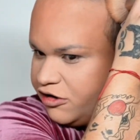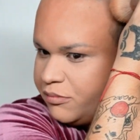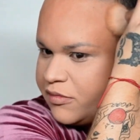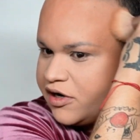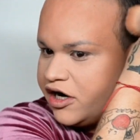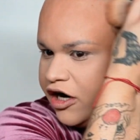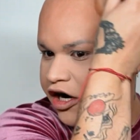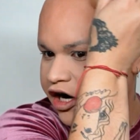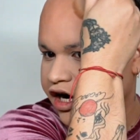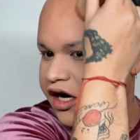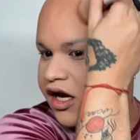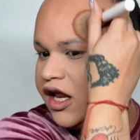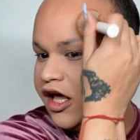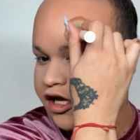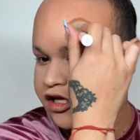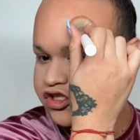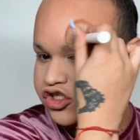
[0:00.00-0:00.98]
my
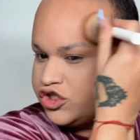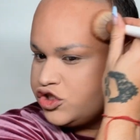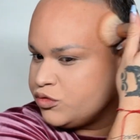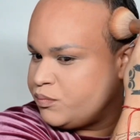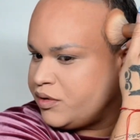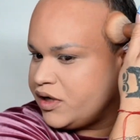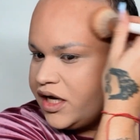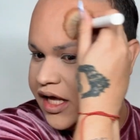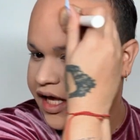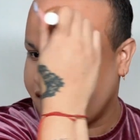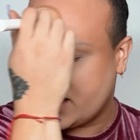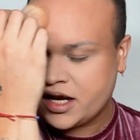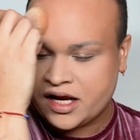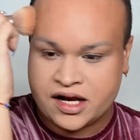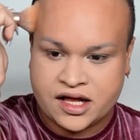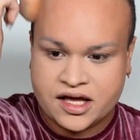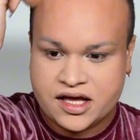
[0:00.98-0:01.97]
hairline just to
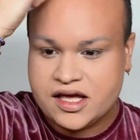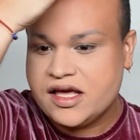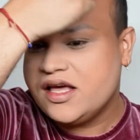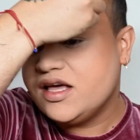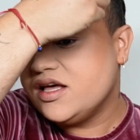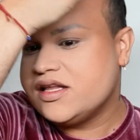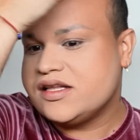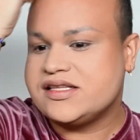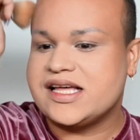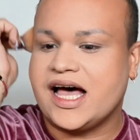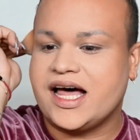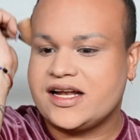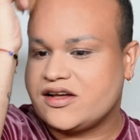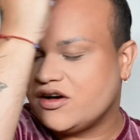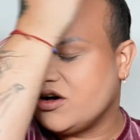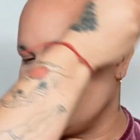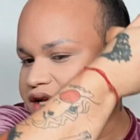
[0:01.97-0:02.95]
blend
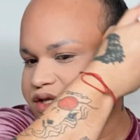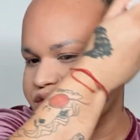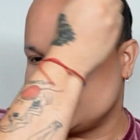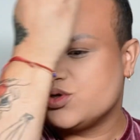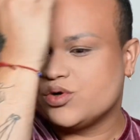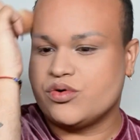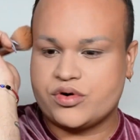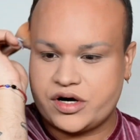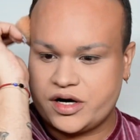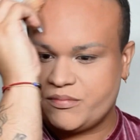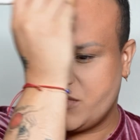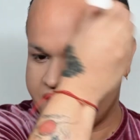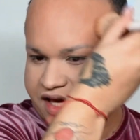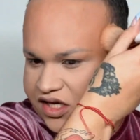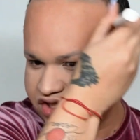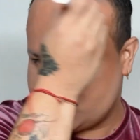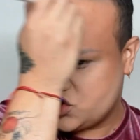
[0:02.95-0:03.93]
that contour and
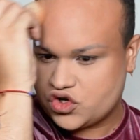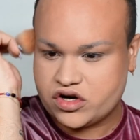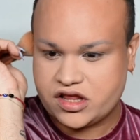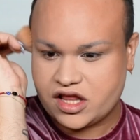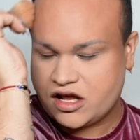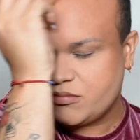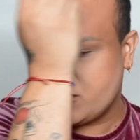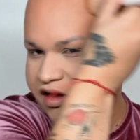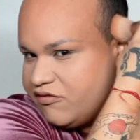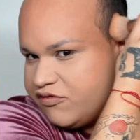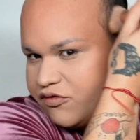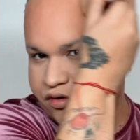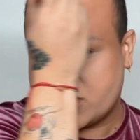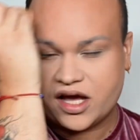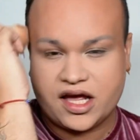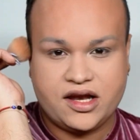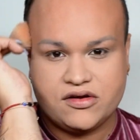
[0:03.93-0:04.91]
making sure that my
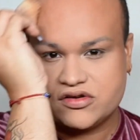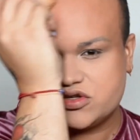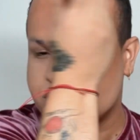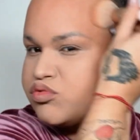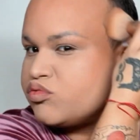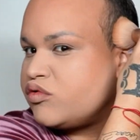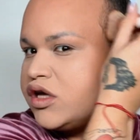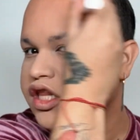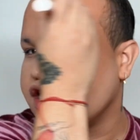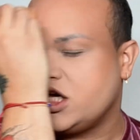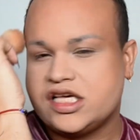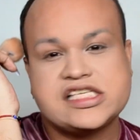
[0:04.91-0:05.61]
forehead looks really